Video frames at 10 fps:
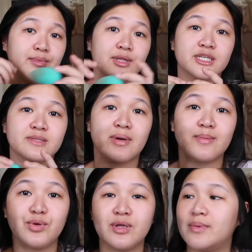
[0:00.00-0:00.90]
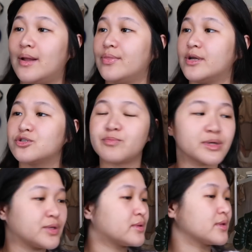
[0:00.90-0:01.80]
This is my beauty blender. Super
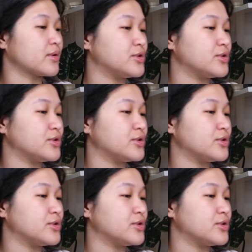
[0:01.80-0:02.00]
cute na to.